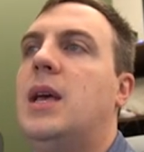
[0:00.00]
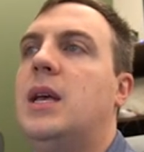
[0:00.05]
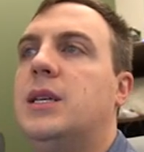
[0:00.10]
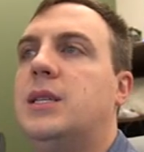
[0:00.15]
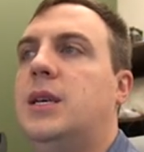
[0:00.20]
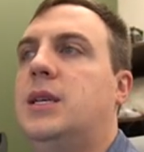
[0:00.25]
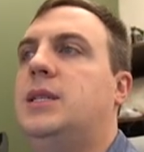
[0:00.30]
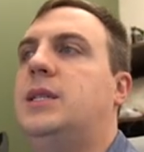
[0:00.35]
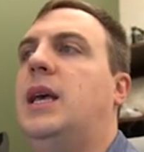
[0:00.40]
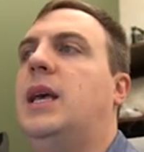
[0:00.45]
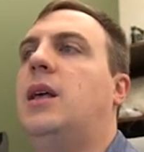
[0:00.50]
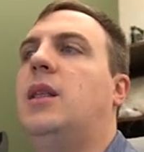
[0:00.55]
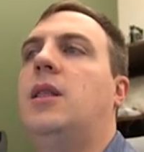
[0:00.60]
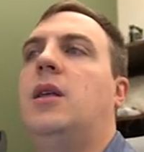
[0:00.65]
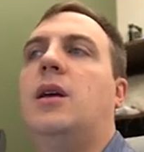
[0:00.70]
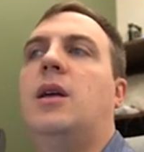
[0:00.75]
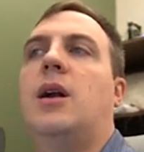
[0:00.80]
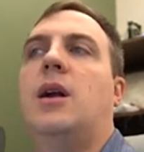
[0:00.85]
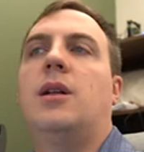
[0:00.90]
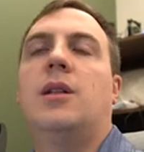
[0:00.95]
So let's take a
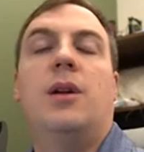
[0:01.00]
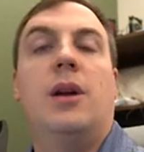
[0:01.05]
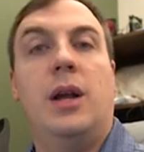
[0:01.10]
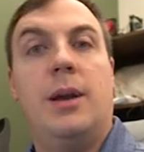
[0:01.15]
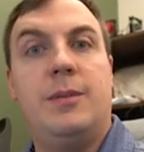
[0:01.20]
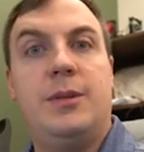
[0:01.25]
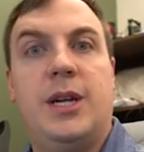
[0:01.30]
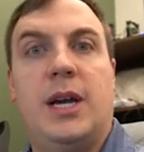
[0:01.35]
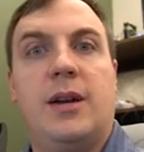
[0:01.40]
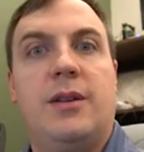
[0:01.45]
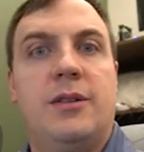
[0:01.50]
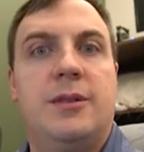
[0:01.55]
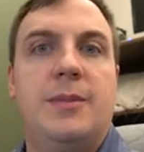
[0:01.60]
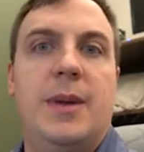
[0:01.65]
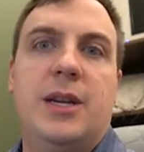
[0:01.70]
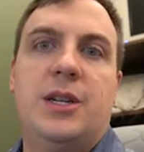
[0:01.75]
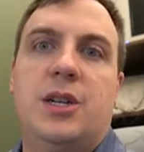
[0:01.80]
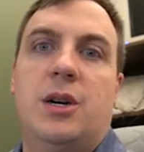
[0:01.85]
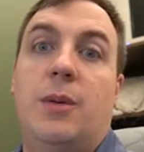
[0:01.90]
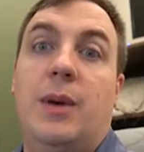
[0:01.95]
look at our learning objectives,
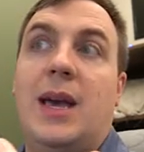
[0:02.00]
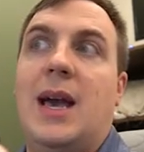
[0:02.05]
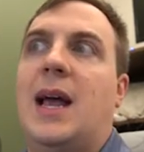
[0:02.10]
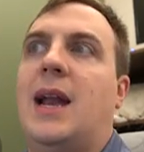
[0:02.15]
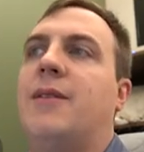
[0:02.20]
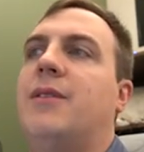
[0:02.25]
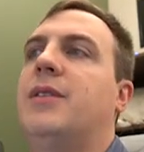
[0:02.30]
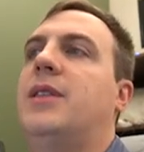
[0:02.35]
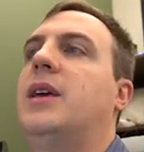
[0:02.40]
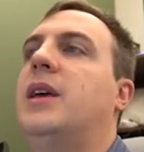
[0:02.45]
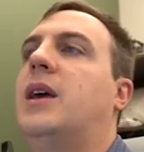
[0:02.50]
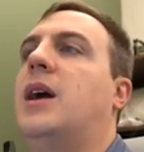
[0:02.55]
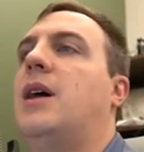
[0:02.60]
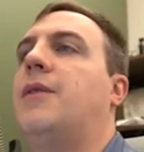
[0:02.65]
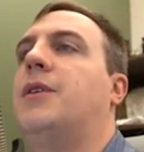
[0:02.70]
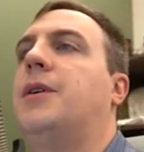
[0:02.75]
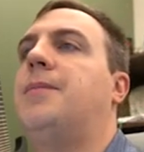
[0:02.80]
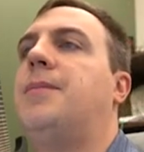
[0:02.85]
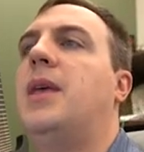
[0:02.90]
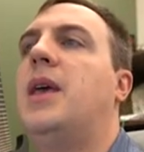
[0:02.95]
make sure we got everything
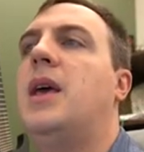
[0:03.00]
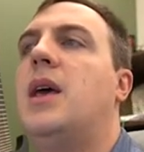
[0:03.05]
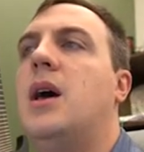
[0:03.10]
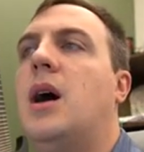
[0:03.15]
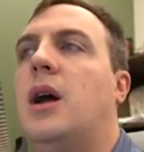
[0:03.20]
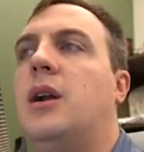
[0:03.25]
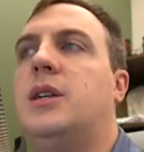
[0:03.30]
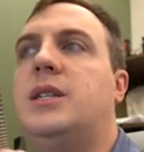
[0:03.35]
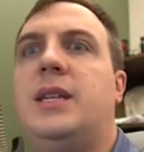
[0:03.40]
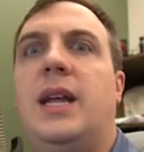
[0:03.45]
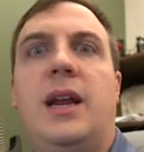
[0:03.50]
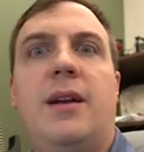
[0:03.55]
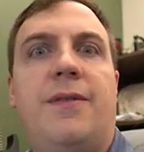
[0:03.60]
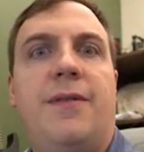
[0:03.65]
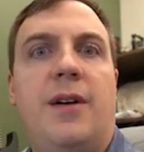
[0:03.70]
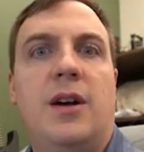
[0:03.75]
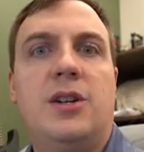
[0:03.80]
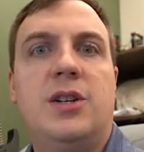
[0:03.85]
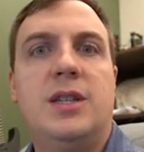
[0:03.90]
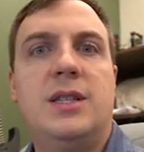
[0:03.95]
covered. Understand
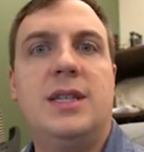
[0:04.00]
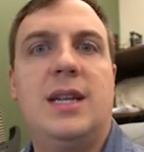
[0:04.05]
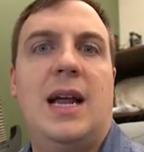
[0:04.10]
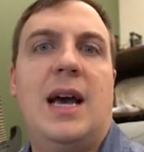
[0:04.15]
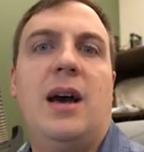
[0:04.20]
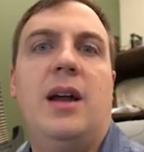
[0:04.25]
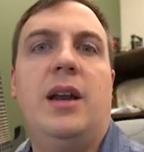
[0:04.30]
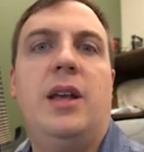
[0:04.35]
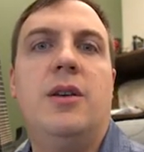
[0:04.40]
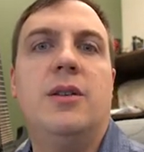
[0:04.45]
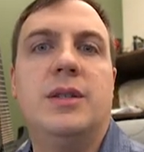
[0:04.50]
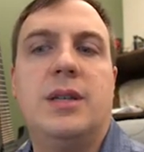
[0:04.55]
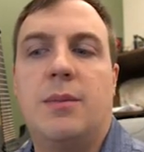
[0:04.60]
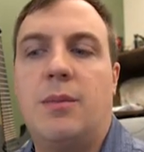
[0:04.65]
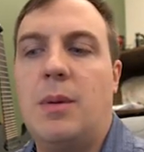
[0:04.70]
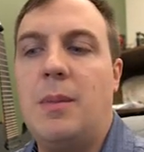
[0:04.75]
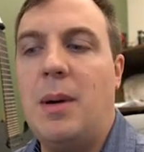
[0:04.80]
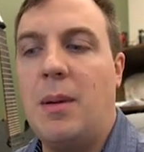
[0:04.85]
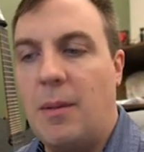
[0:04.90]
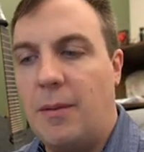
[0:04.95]
functions and how to use
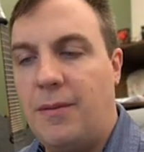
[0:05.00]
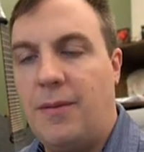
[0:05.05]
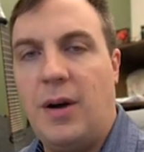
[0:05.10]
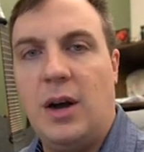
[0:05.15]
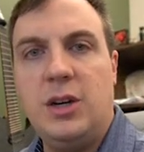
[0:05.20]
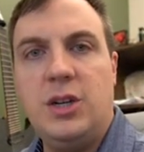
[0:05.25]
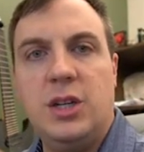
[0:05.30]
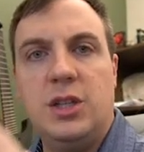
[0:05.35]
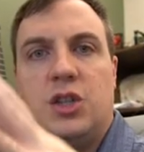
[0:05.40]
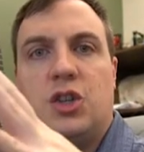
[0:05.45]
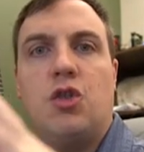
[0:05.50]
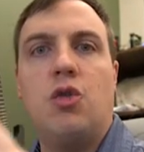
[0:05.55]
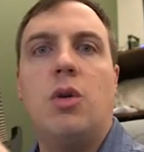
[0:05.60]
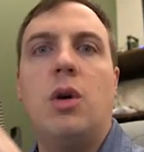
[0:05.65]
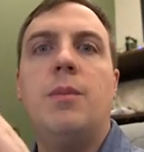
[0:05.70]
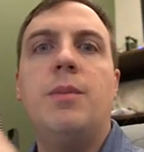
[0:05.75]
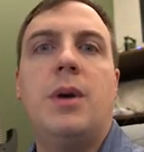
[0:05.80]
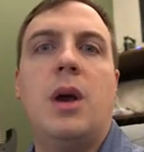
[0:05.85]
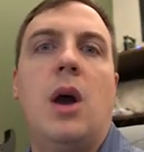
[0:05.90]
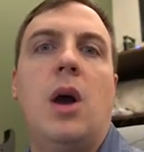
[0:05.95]
them. Remember, functions
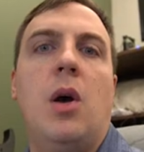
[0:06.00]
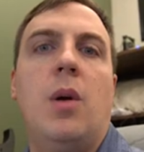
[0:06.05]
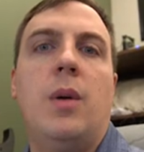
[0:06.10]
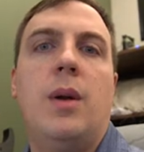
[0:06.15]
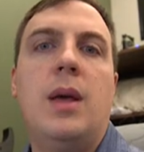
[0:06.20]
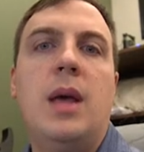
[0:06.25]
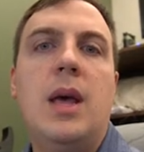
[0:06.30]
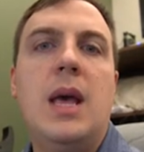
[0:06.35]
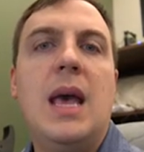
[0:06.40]
group code.